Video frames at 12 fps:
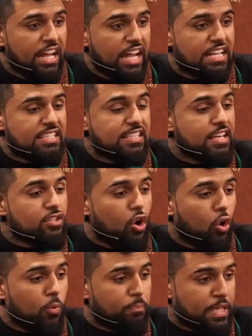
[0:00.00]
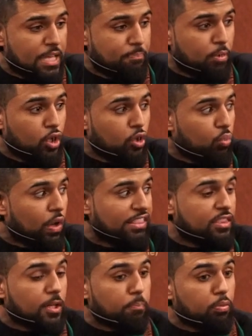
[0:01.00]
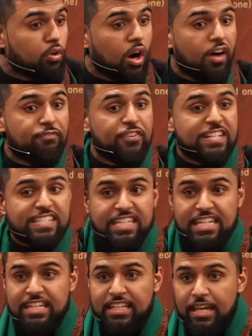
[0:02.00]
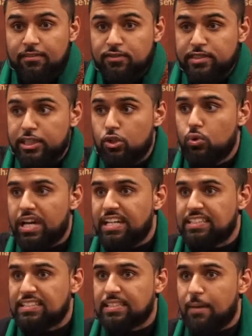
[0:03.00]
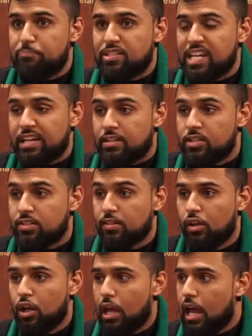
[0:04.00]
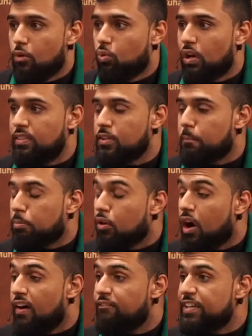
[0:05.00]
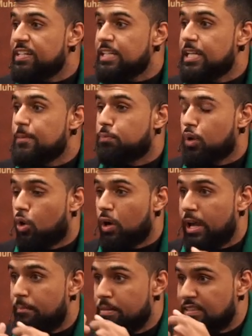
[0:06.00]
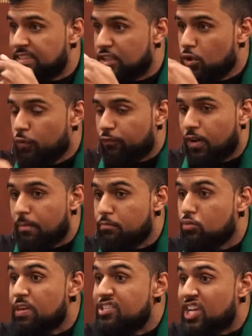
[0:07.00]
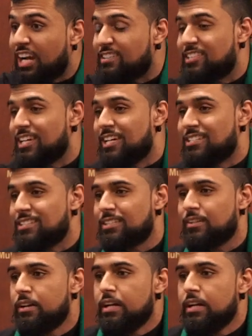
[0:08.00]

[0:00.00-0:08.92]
it says, O people, what the Prophet he gives you, accept it. And what the Prophet he prohibits you from, reject it.